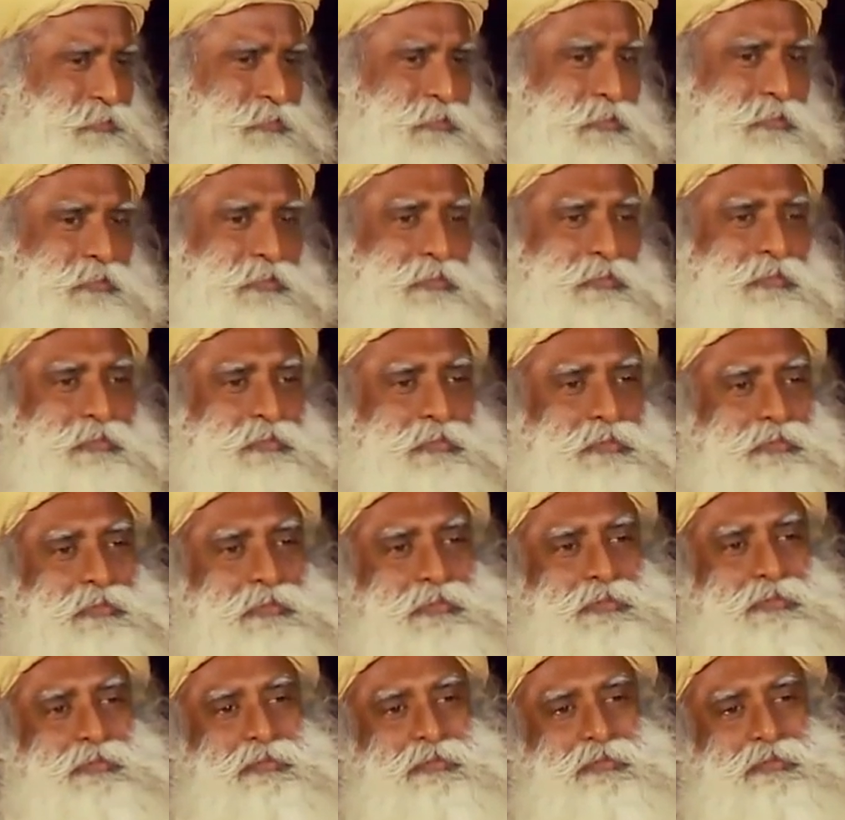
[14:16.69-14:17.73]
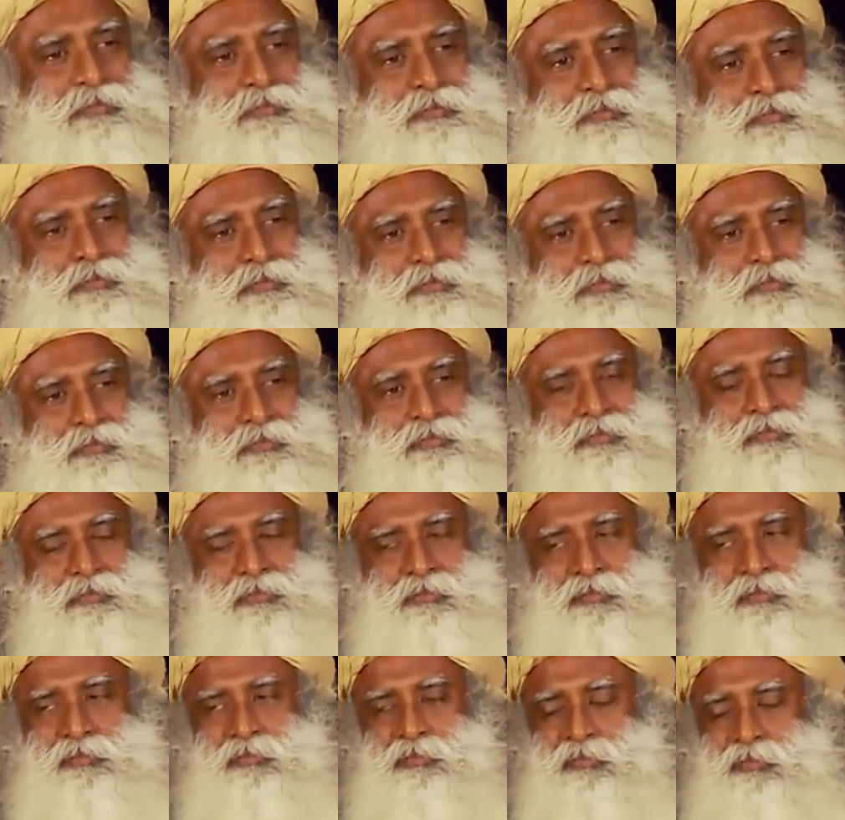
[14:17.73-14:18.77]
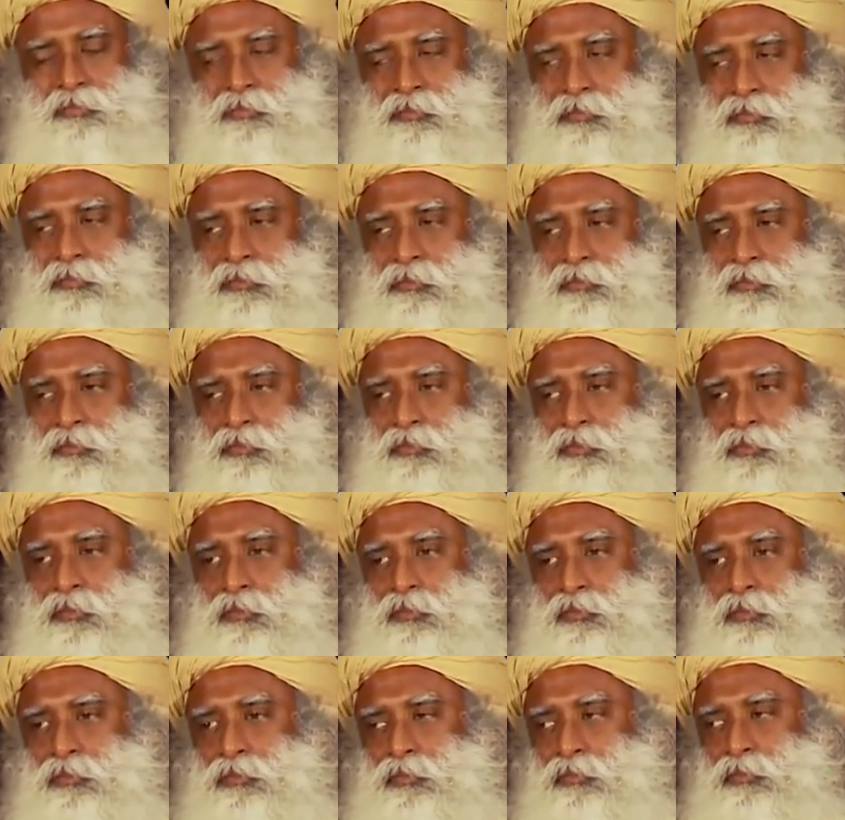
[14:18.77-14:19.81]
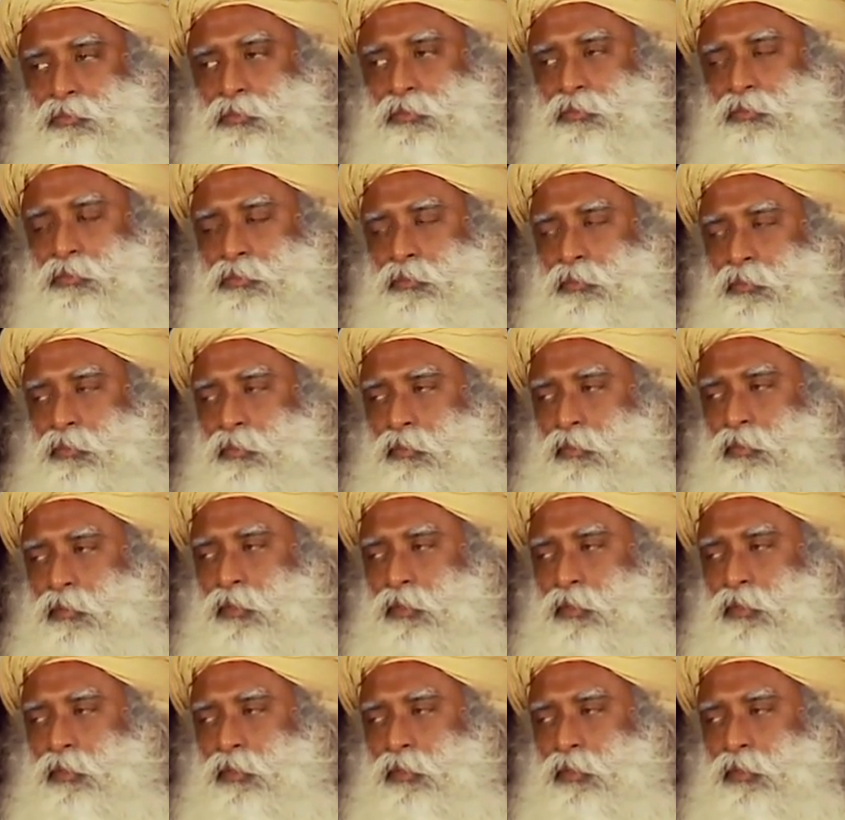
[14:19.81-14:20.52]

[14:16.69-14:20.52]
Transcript: (silence)